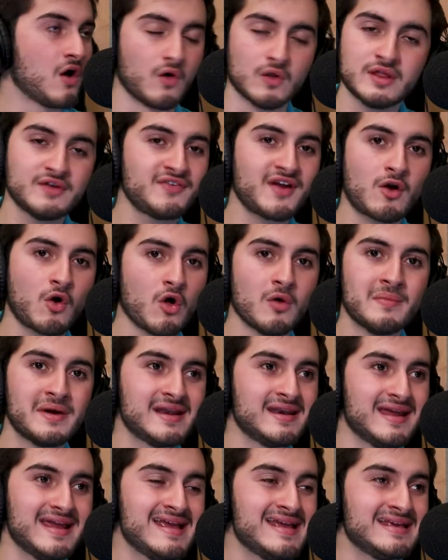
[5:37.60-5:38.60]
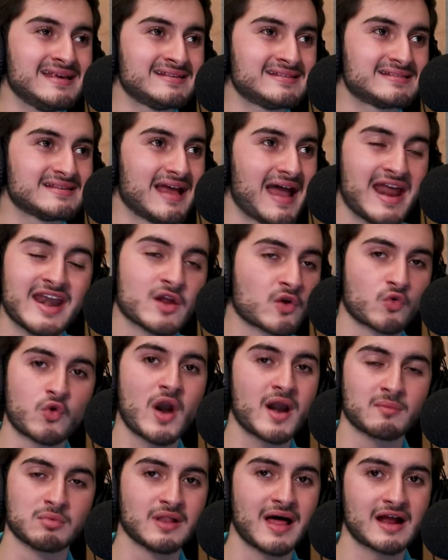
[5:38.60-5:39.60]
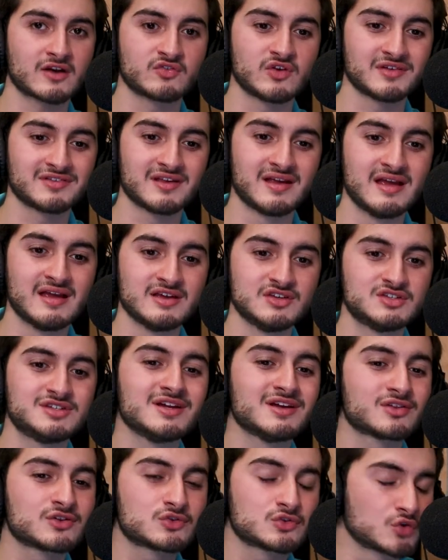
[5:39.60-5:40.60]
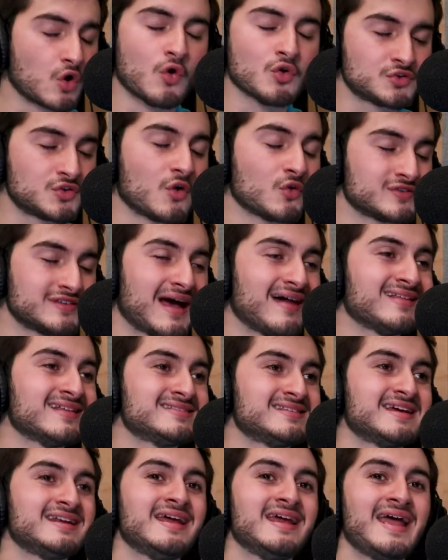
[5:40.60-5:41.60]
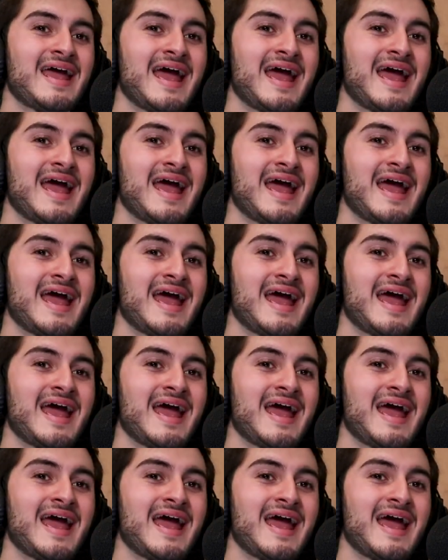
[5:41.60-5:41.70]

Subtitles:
Olivia Colman is an incredible actress. She is so, so talented,